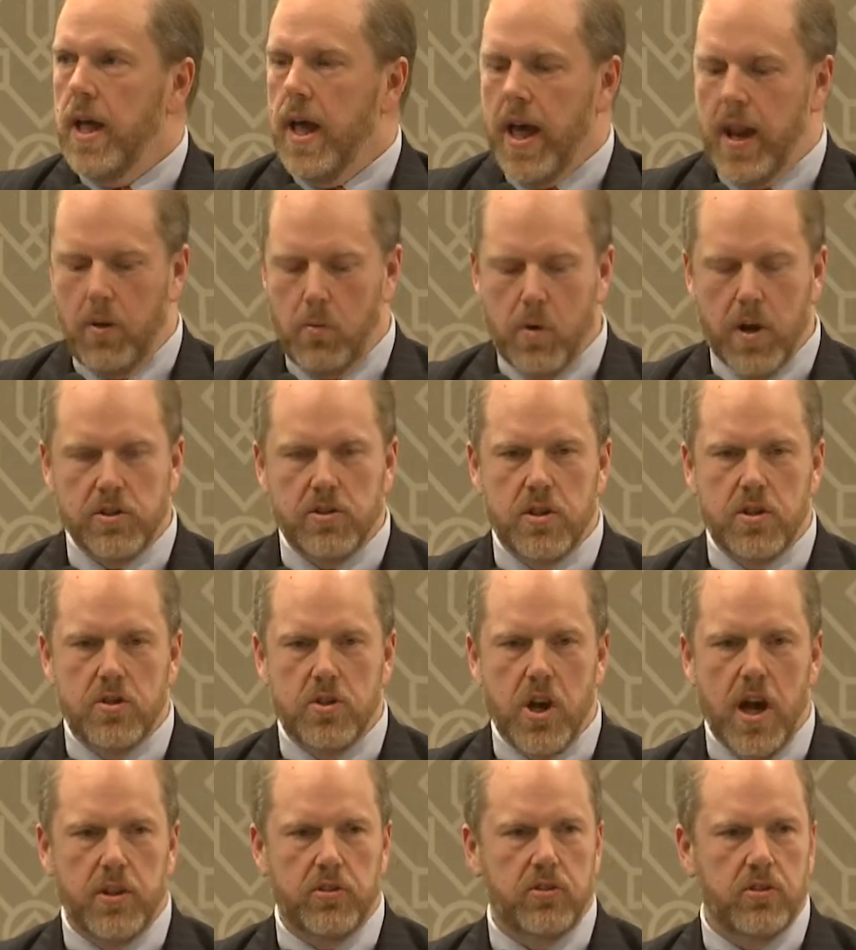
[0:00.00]
And it wasn't
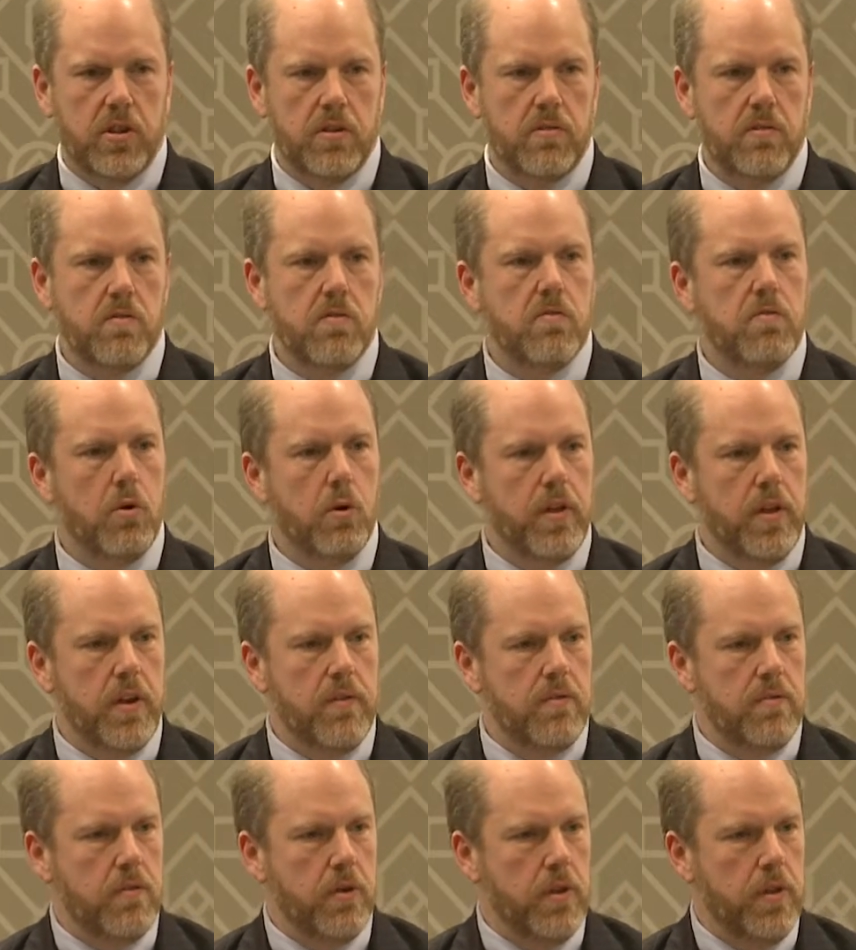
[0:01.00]
just for the,
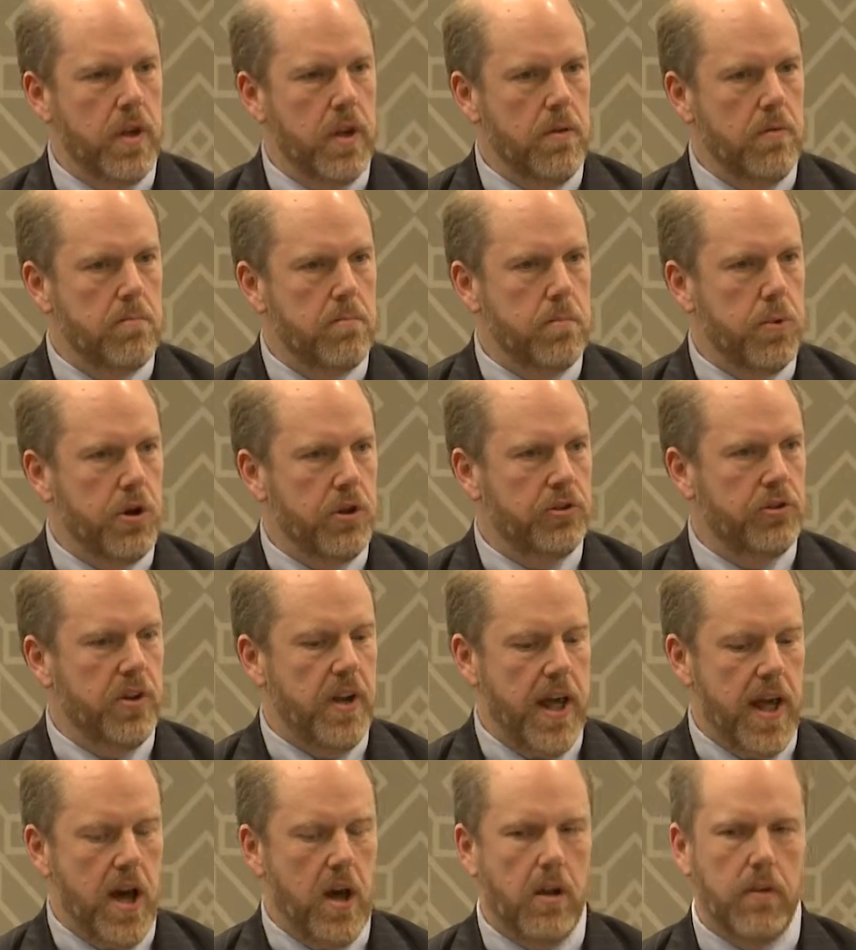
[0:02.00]
for the
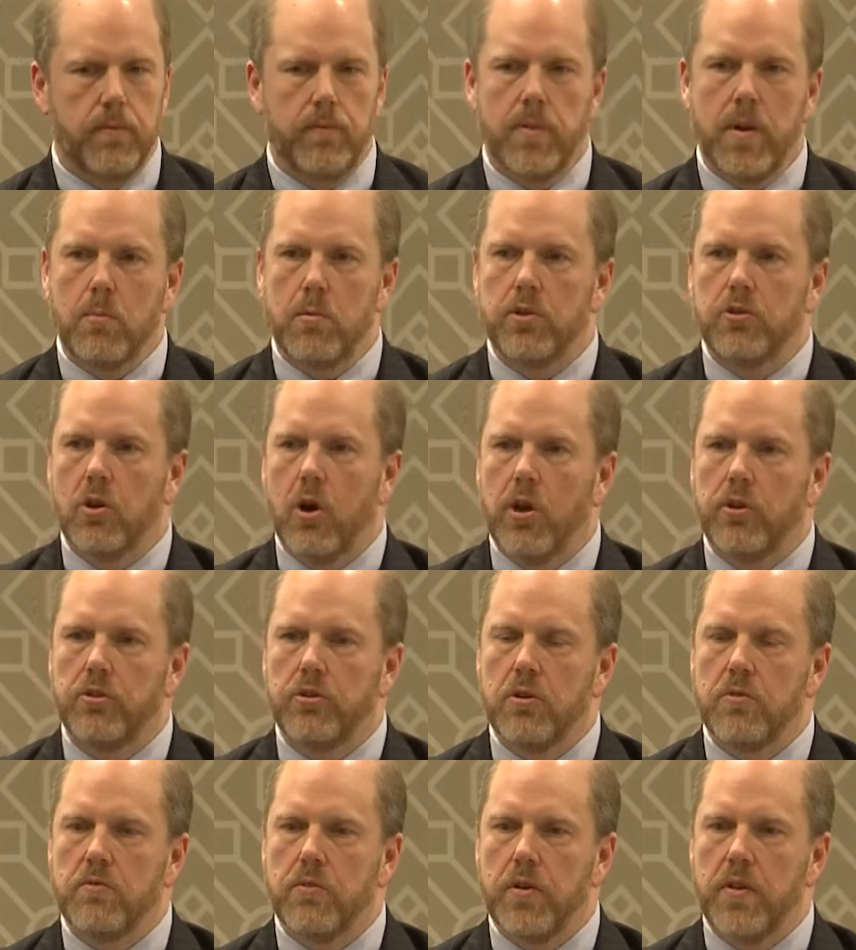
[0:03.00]
personnel, it was
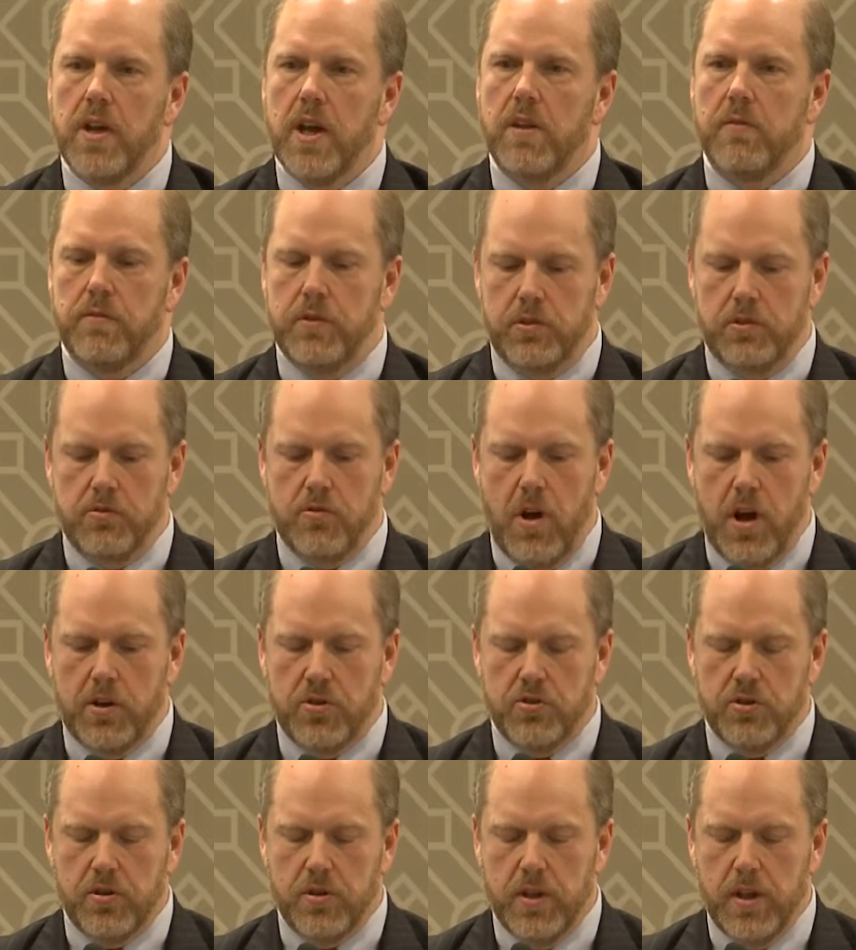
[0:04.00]
also for the
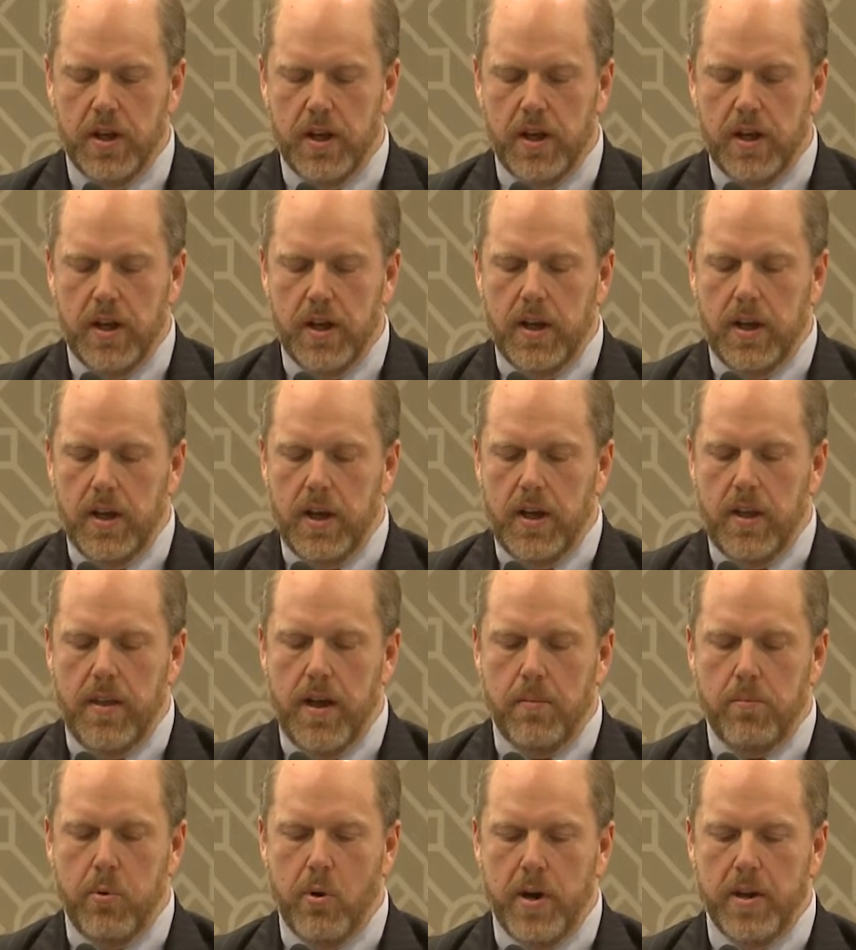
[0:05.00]
infrastructure.
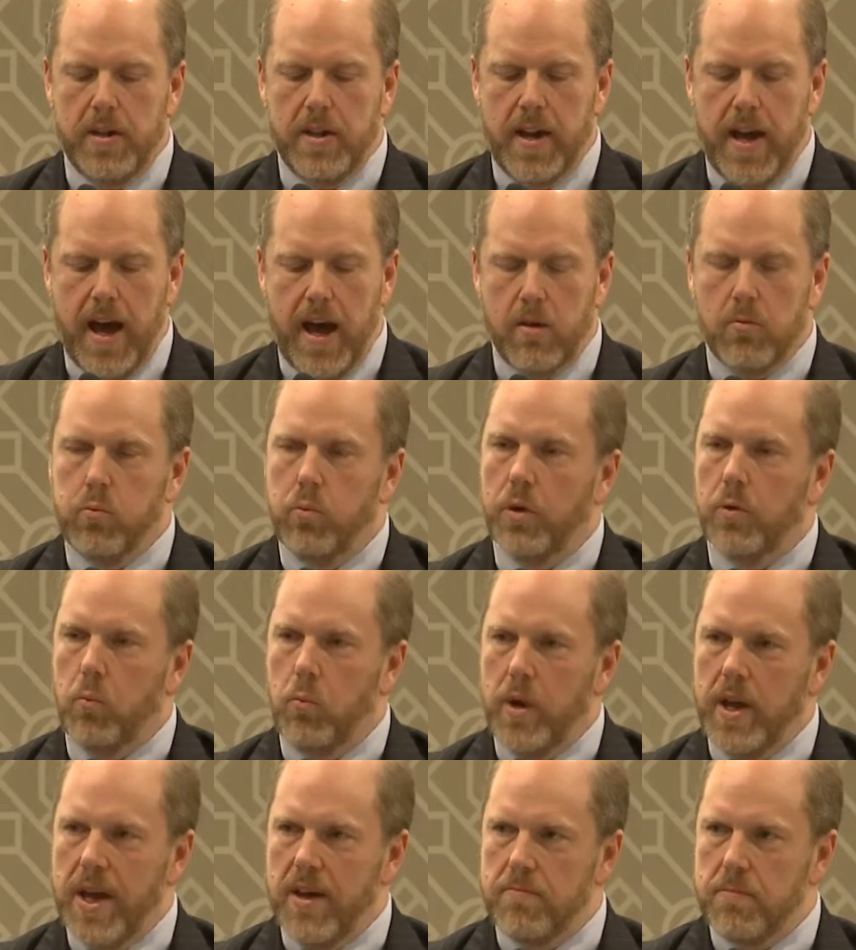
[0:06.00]
They pointed out what
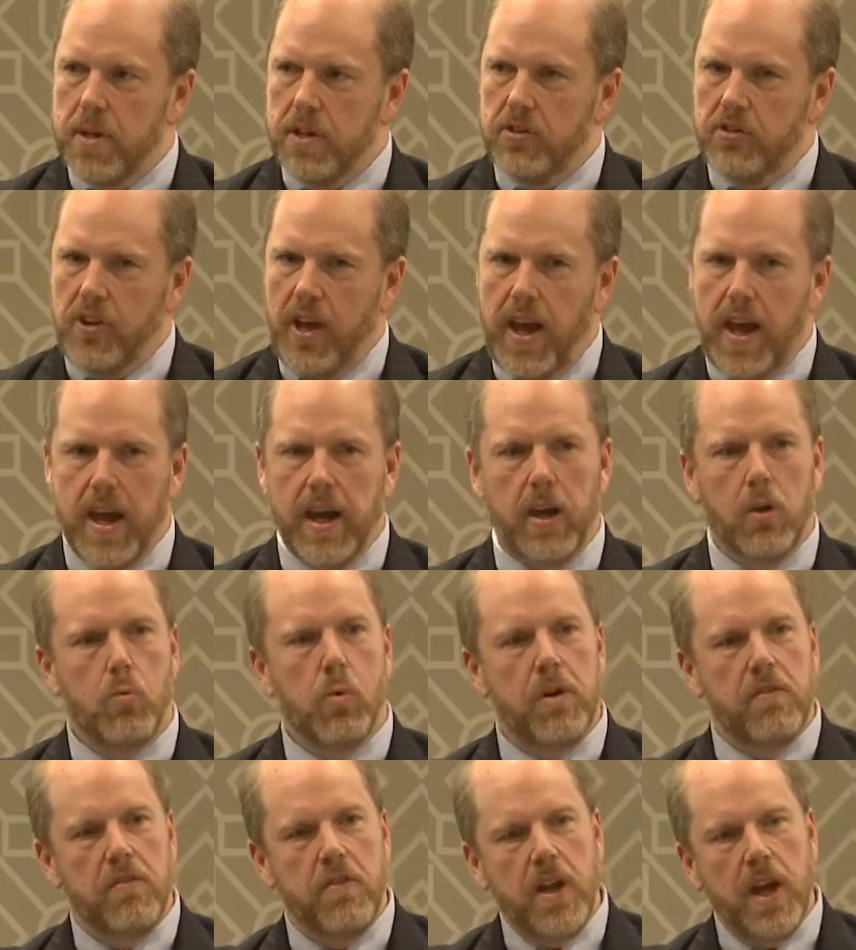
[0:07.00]
we have been saying and
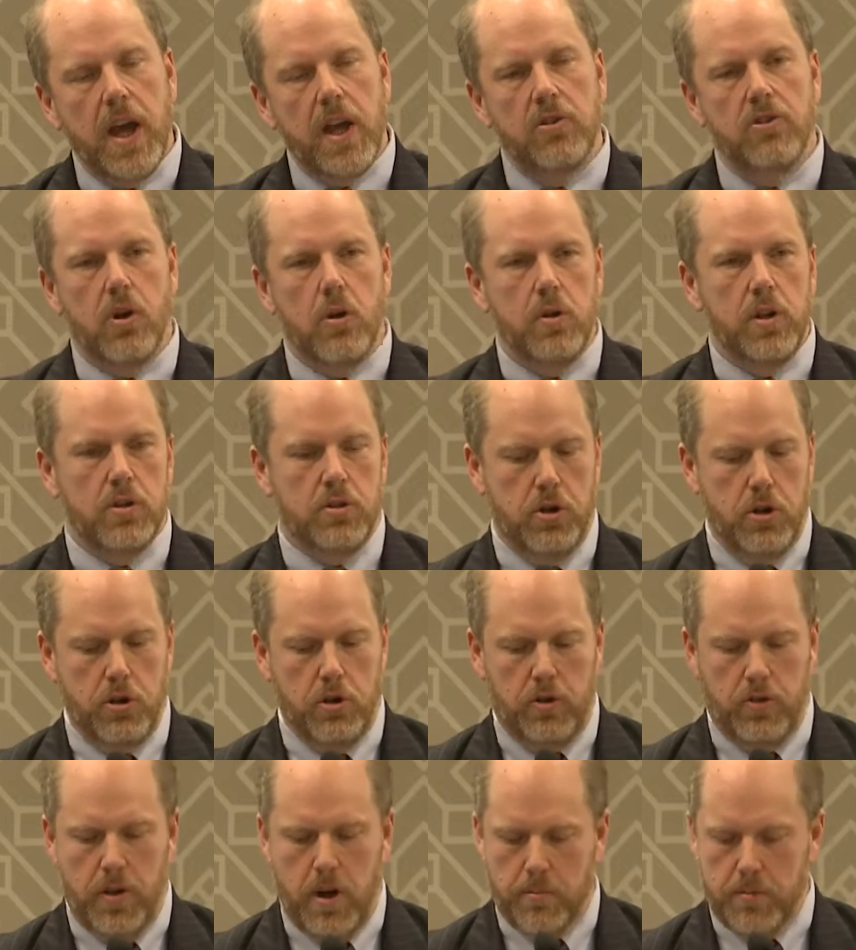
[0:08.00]
what VA's own
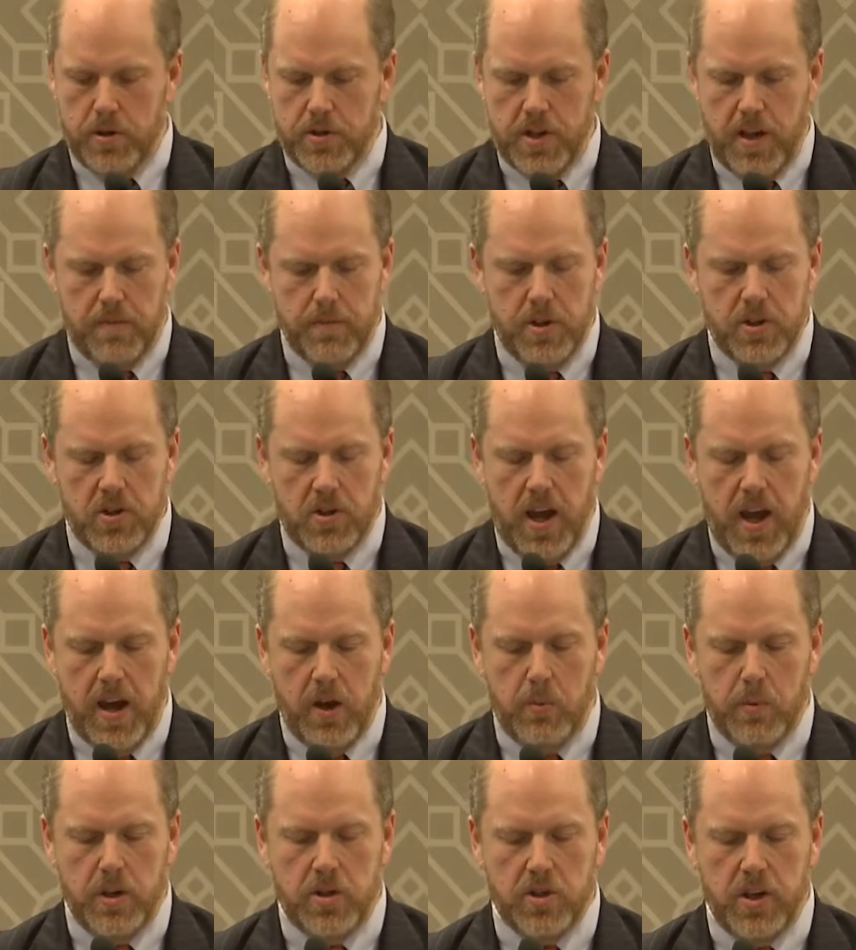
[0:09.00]
internal numbers have been
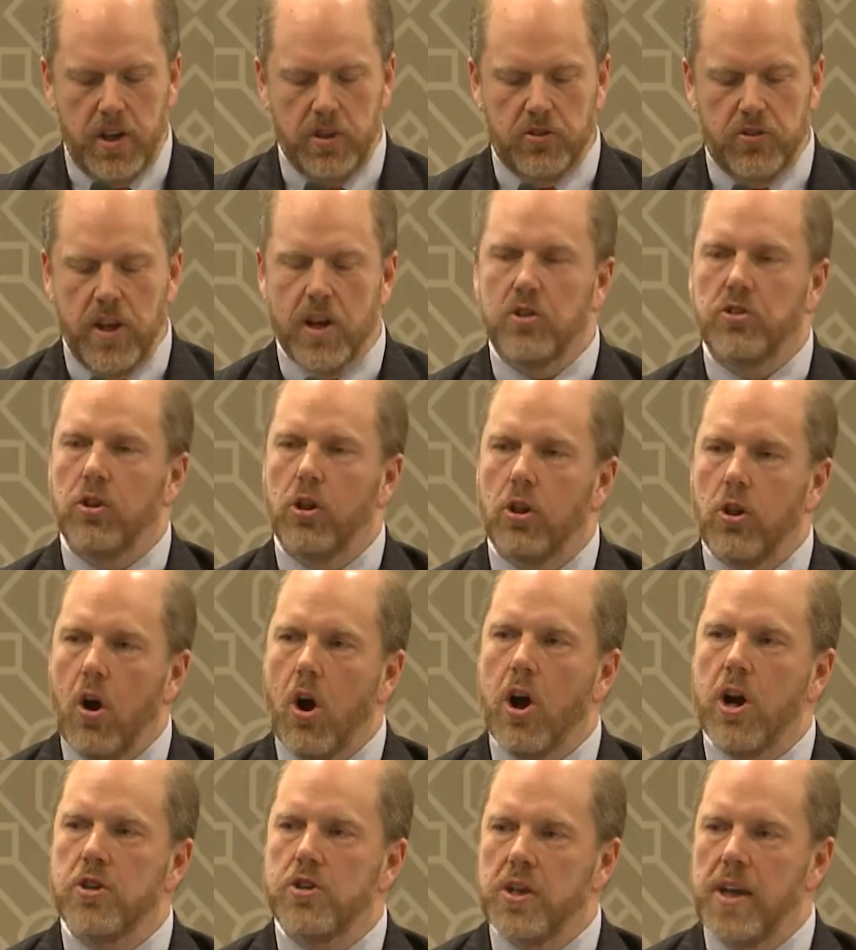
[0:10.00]
saying, which is there's a
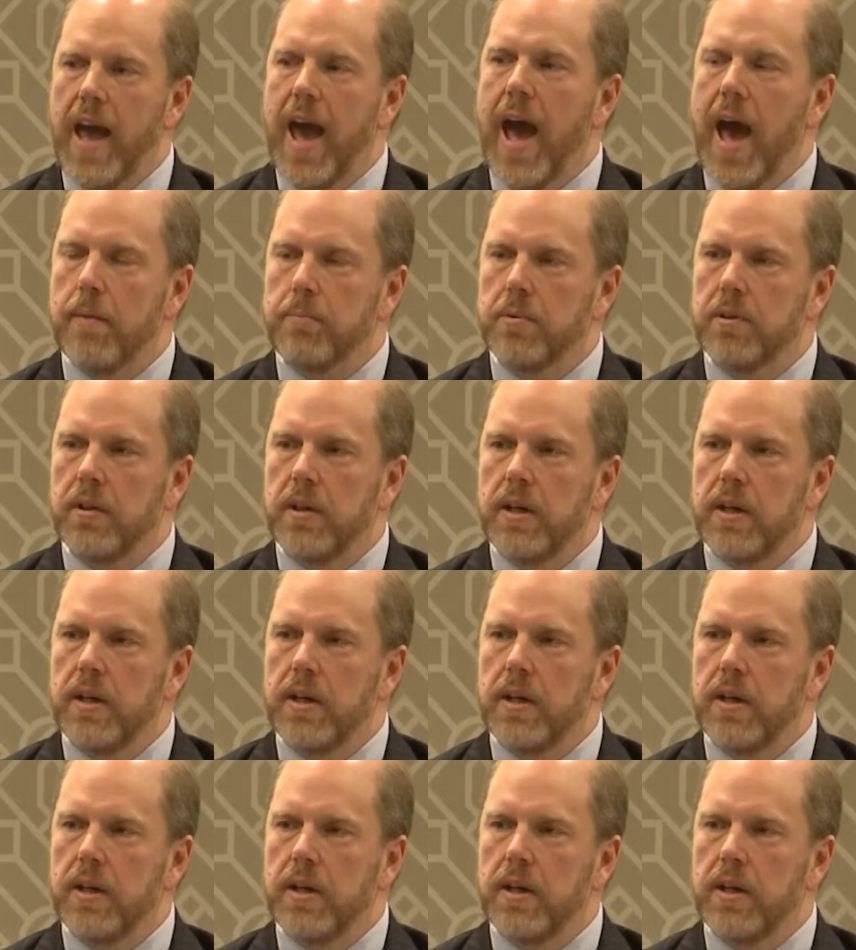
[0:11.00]
large gap